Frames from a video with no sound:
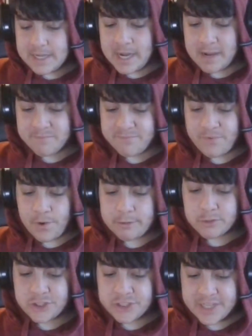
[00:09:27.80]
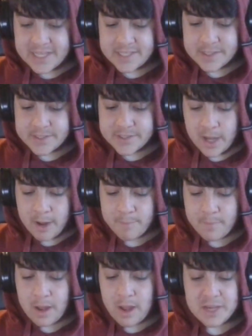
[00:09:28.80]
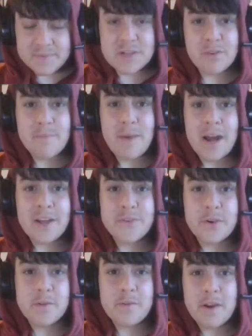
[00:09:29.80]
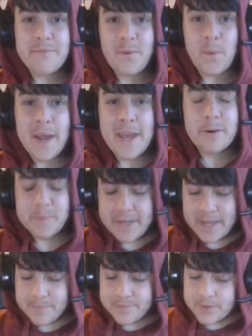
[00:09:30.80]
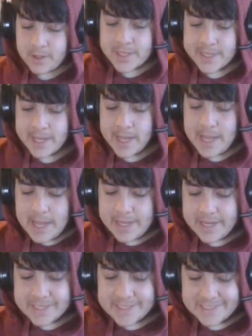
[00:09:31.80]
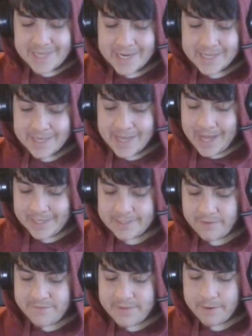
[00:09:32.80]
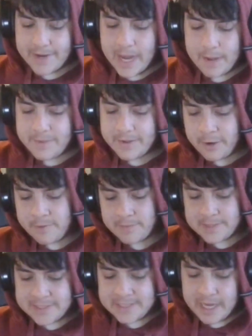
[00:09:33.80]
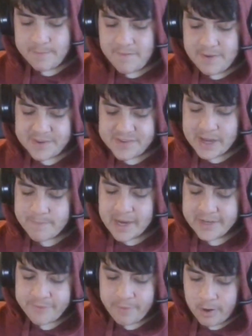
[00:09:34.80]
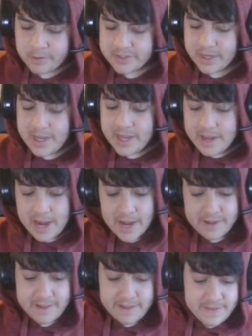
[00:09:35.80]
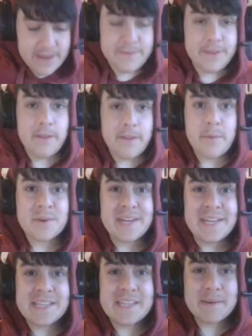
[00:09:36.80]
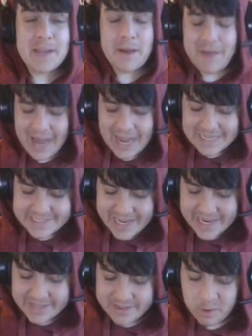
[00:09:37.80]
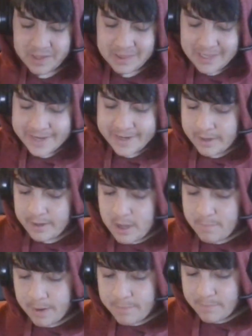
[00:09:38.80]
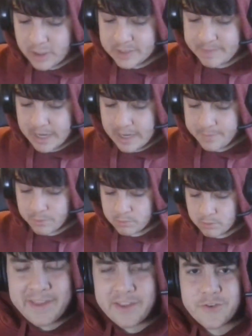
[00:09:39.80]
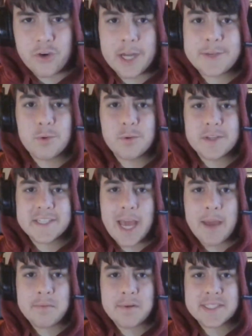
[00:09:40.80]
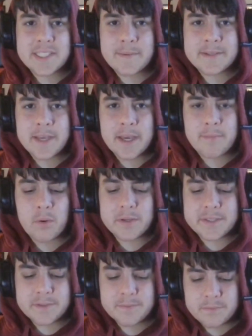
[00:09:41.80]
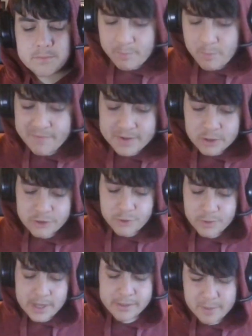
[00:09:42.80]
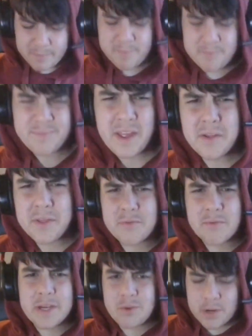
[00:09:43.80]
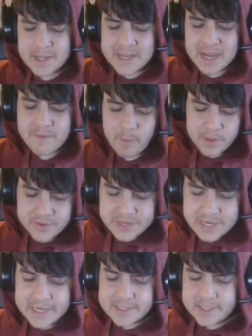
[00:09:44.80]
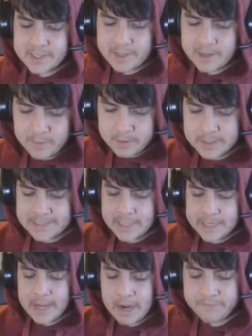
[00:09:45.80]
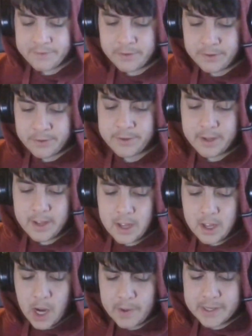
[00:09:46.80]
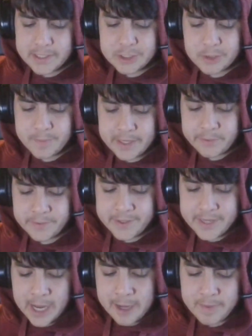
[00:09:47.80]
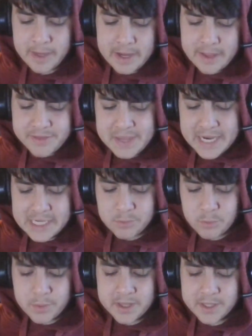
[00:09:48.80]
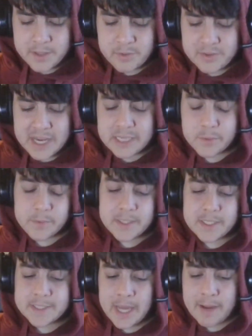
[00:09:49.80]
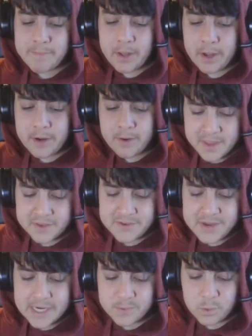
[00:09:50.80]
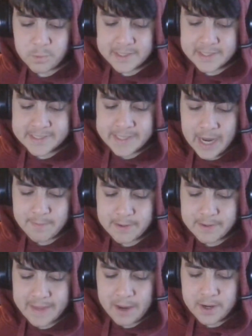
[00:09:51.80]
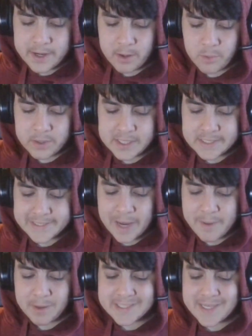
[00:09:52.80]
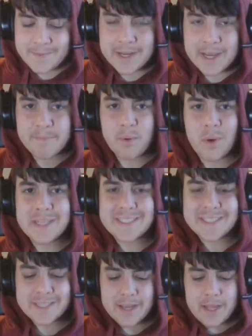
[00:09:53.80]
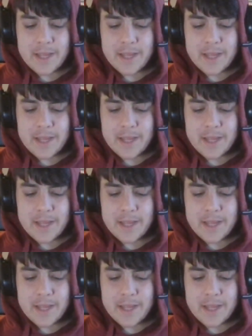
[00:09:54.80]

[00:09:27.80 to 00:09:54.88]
um, finals chances? Um, especially 3 two three four. He will be absolutely ecstatic and very happy over his team if his team make finals. And even though they're predicted to come 18th on the ladder by most people, and the Giants will win the game by 17 points. moving on to another another 3:20 game by the days. um, on a Sunday afternoon. I reckon this could be a good game. Days will win the Days will win this game though. Yeah, the Days will win this game. They'll end up winning this game by 17 points.